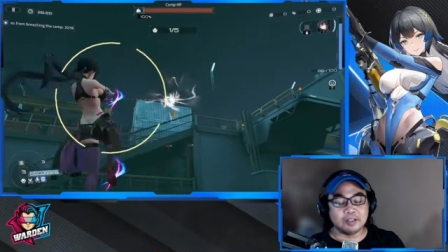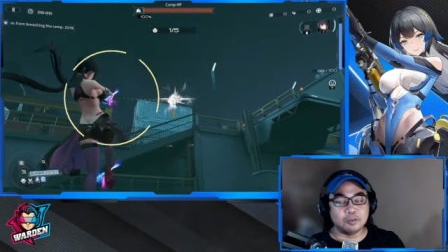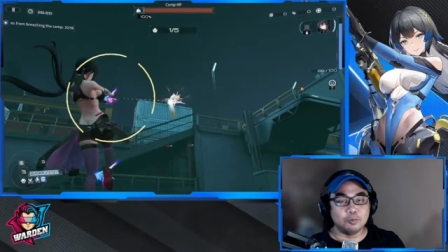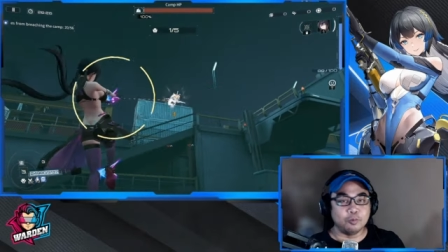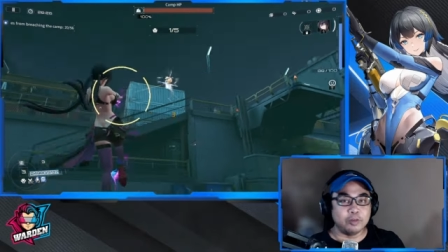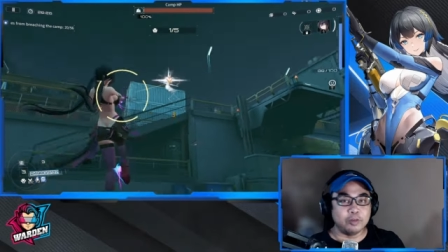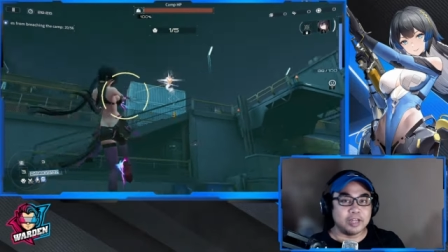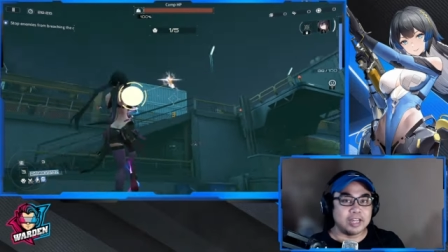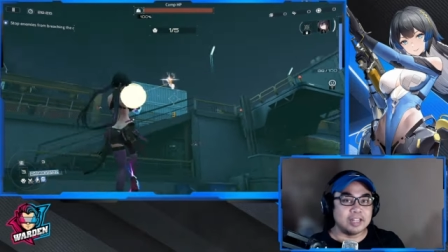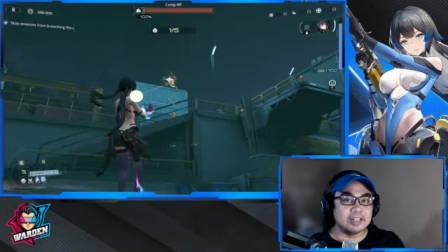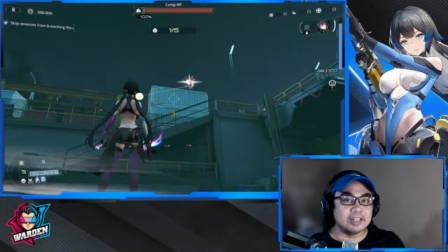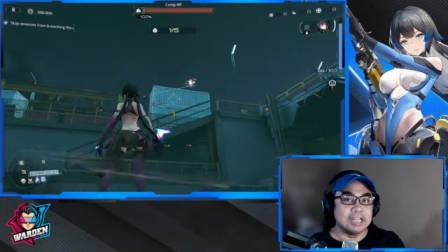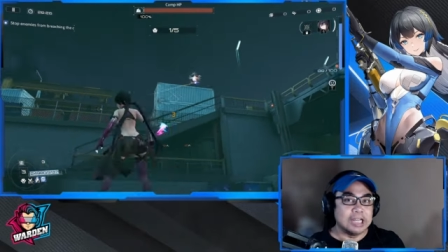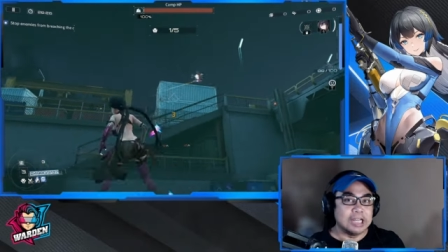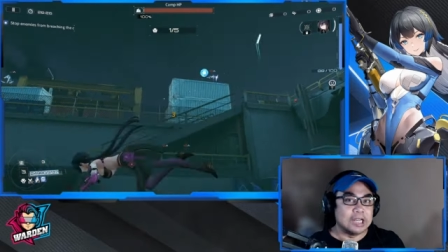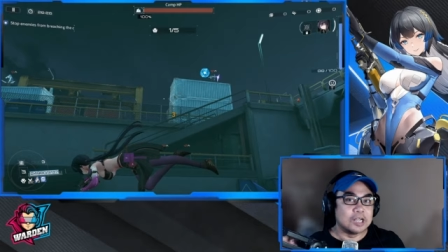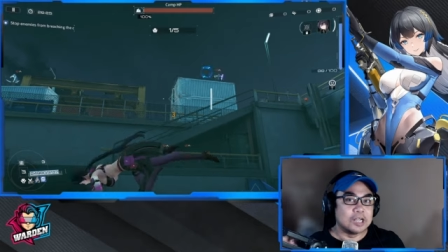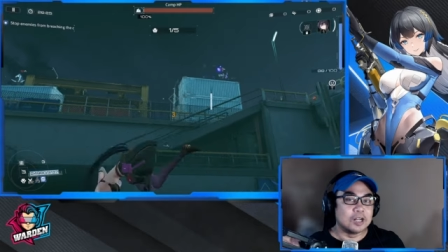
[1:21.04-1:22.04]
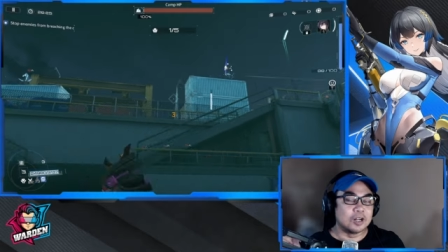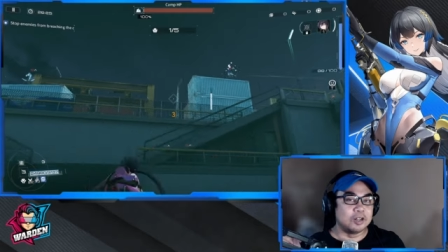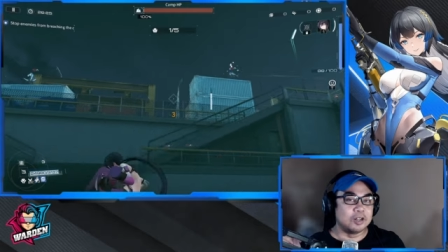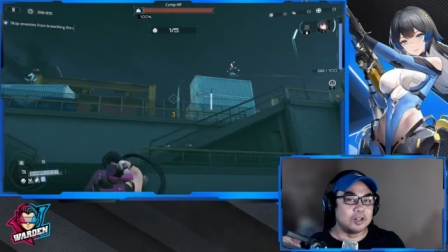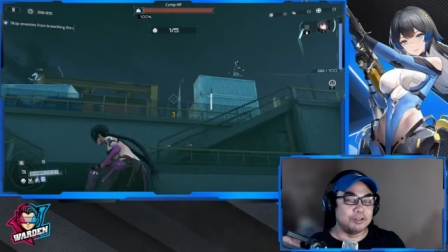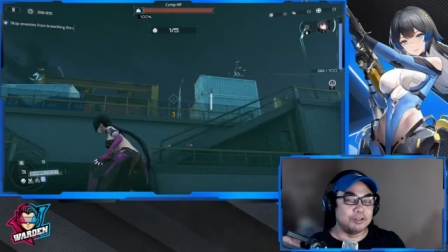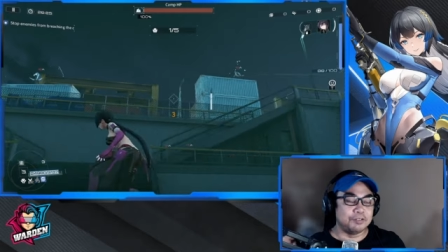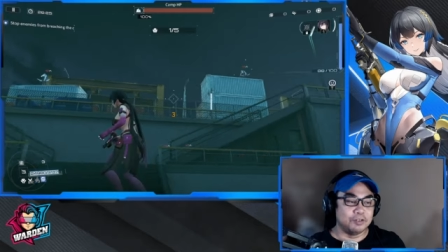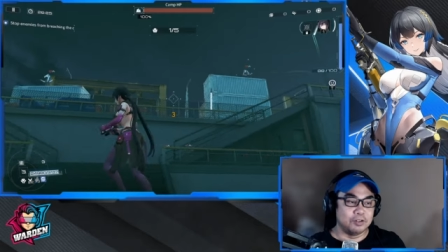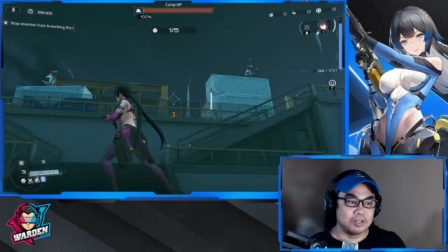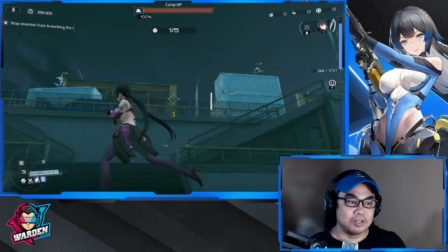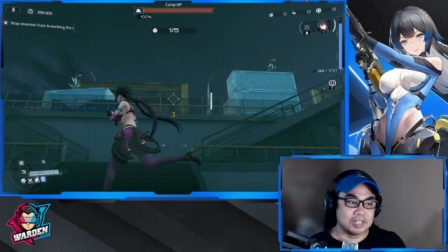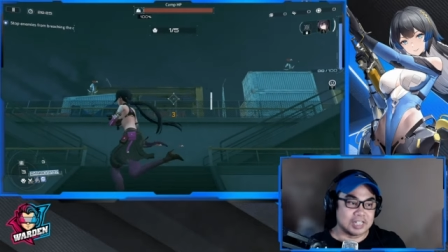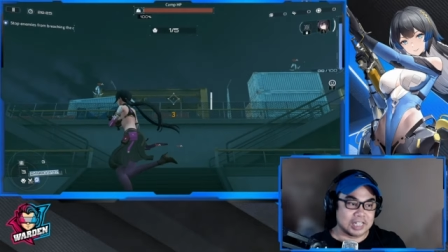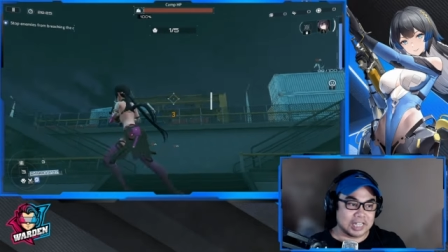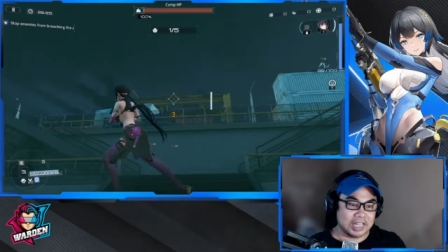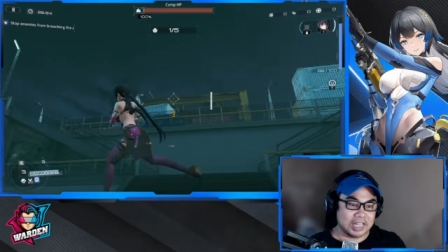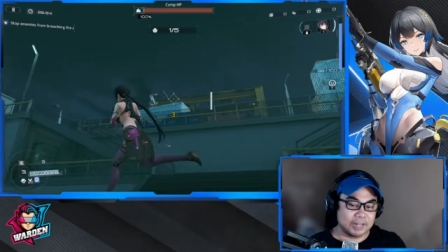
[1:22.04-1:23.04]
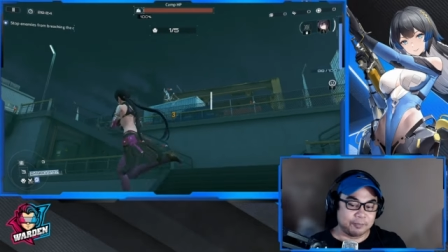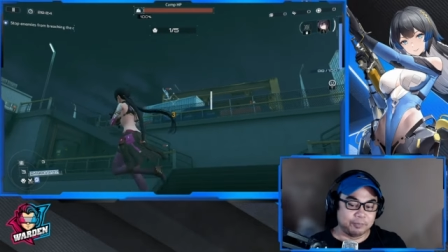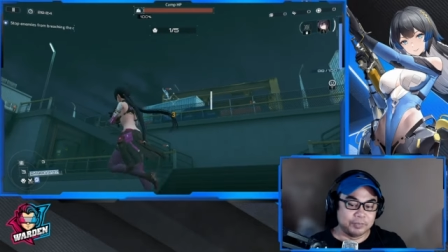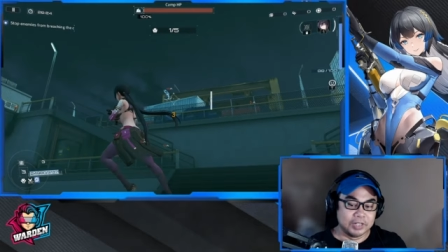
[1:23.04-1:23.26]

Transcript: with her default skin